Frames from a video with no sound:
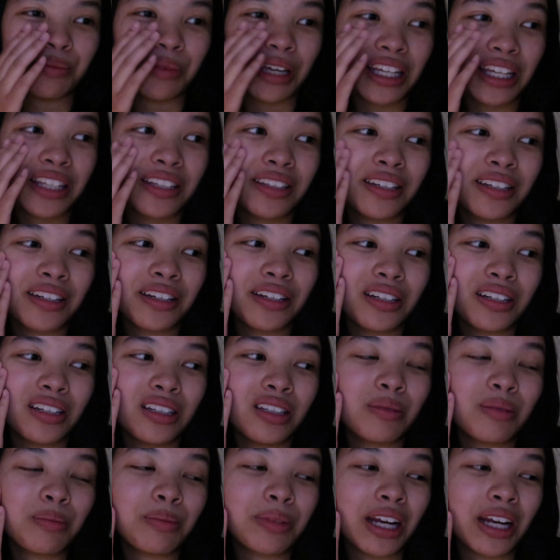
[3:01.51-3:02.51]
make
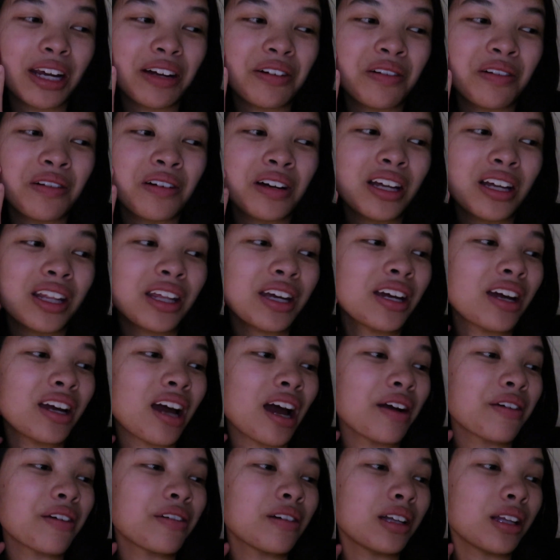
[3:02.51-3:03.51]
stickers but I
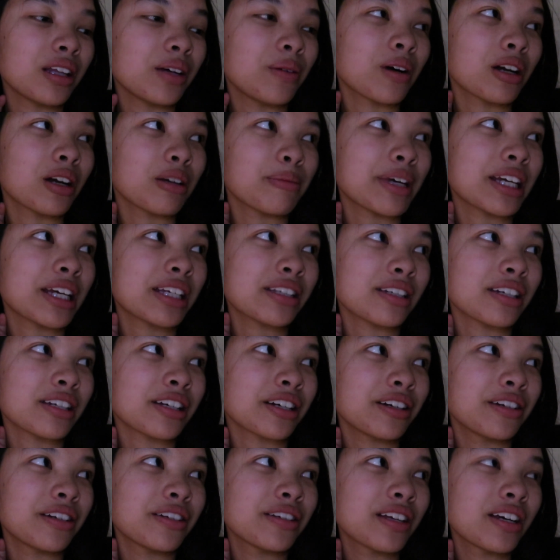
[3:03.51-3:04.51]
really I really want to make
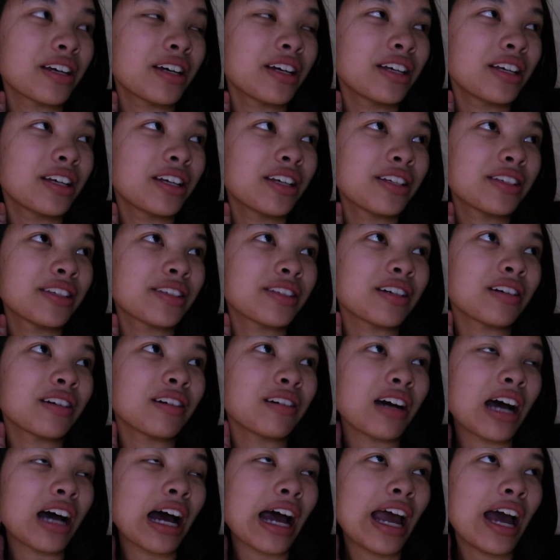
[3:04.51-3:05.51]
stickers
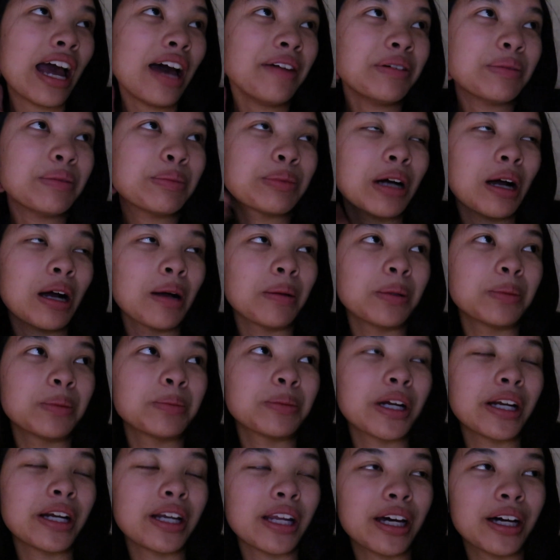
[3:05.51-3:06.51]
so I have a
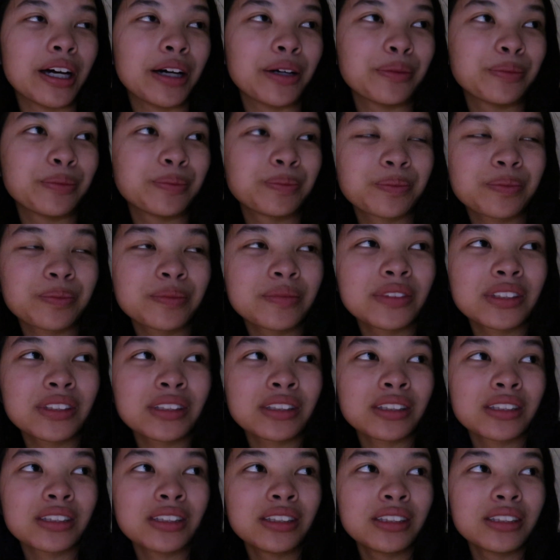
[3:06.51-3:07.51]
problem right now
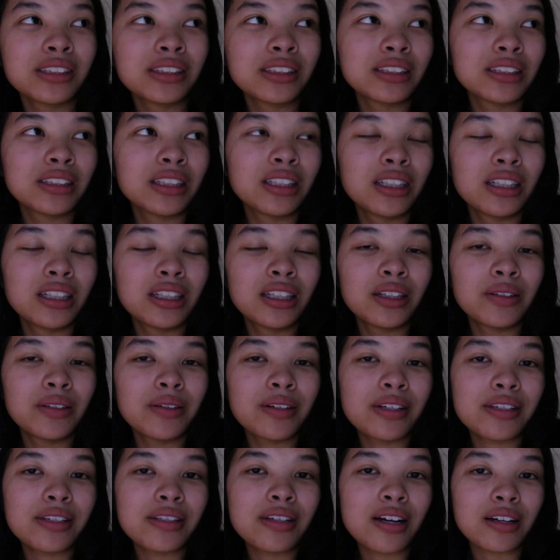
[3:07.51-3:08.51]

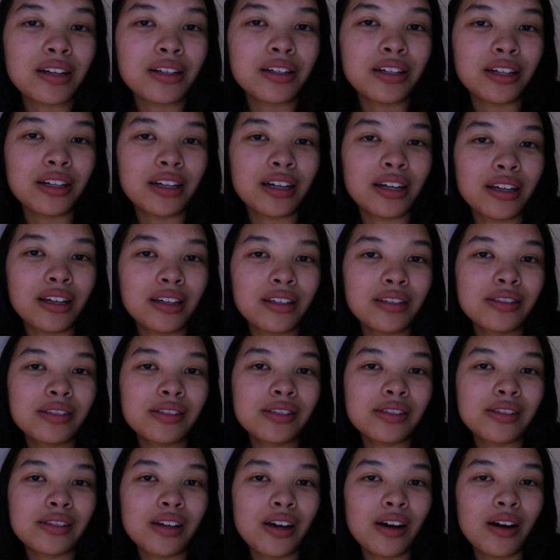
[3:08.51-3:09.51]
which is not good
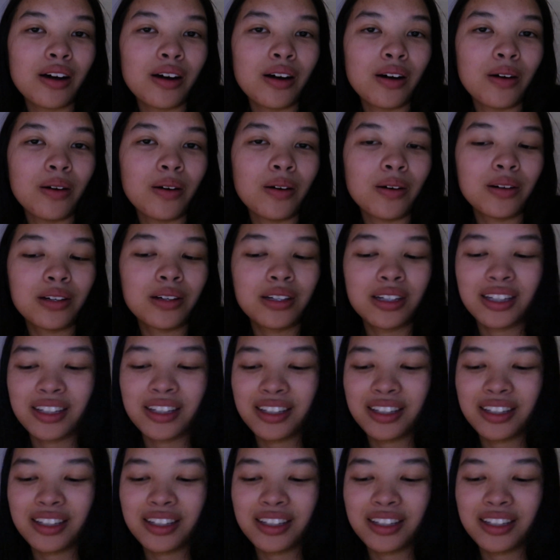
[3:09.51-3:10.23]
so